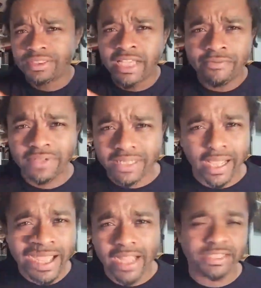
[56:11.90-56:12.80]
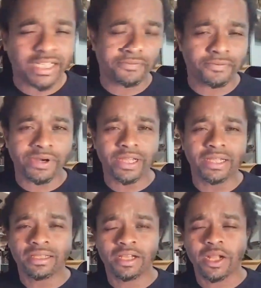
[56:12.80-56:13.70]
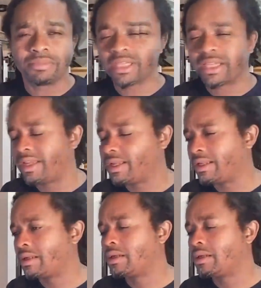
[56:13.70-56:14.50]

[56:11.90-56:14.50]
definitely hijack-free, you know what I'm saying,